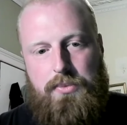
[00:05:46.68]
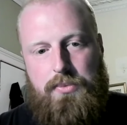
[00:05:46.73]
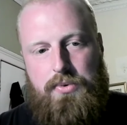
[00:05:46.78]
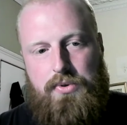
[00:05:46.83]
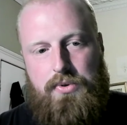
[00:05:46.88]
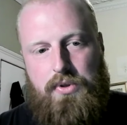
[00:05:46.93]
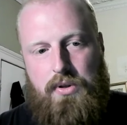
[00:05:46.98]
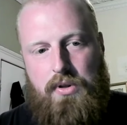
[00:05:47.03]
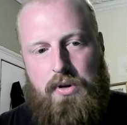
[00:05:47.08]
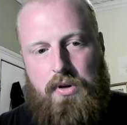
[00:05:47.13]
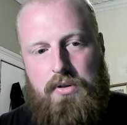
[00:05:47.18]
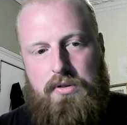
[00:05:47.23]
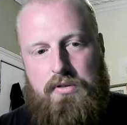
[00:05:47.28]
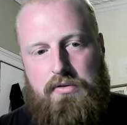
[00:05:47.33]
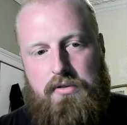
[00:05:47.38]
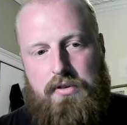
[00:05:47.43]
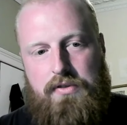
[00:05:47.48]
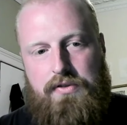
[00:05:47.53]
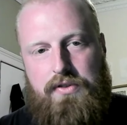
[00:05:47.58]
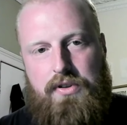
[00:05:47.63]
So those
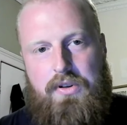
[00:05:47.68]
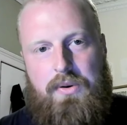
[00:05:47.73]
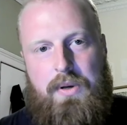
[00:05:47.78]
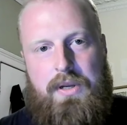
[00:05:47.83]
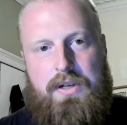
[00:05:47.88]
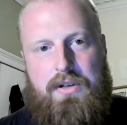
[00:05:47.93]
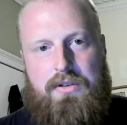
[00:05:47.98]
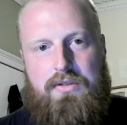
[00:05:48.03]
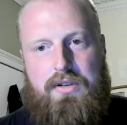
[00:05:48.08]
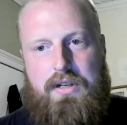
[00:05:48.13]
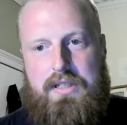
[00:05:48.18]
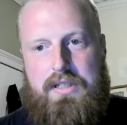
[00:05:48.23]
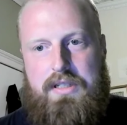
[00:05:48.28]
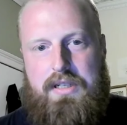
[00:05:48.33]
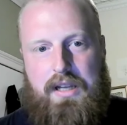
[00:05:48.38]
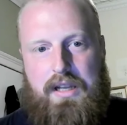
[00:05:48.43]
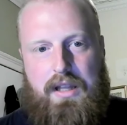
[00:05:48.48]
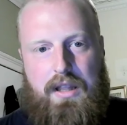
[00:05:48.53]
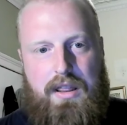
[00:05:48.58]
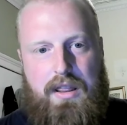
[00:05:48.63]
are a few
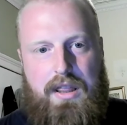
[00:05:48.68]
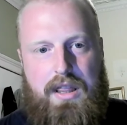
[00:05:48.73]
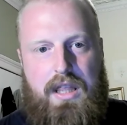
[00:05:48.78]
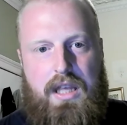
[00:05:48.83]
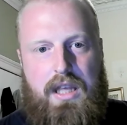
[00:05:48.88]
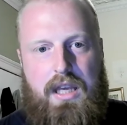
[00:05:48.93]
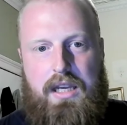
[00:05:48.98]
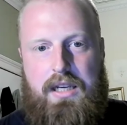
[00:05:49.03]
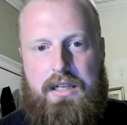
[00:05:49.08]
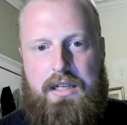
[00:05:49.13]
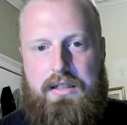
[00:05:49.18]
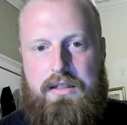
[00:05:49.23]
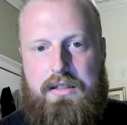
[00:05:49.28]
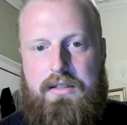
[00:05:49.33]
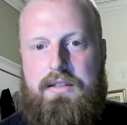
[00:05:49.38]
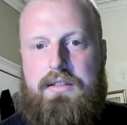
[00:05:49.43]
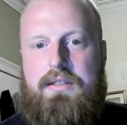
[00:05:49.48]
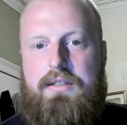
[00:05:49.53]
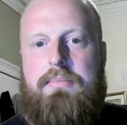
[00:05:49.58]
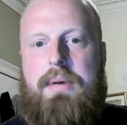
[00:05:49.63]
interesting
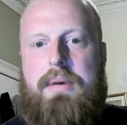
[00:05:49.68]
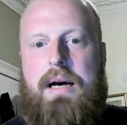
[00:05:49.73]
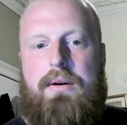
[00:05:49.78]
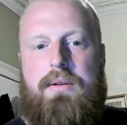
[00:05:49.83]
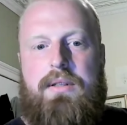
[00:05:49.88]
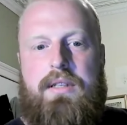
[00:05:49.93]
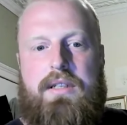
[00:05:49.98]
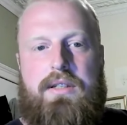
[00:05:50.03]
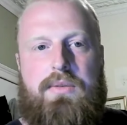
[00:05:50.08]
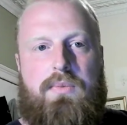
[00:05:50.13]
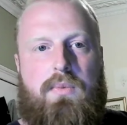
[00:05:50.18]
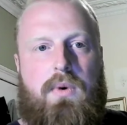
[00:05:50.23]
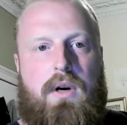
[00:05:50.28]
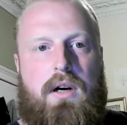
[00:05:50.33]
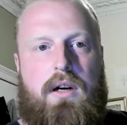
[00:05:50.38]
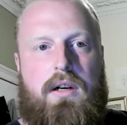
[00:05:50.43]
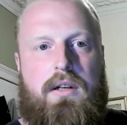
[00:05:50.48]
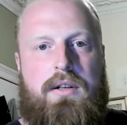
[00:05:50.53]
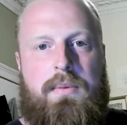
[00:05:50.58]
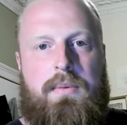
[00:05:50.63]
things about this
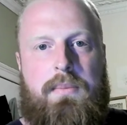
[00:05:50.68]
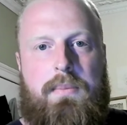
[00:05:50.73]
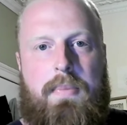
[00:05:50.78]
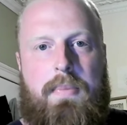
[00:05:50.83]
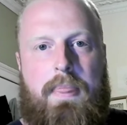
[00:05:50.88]
word.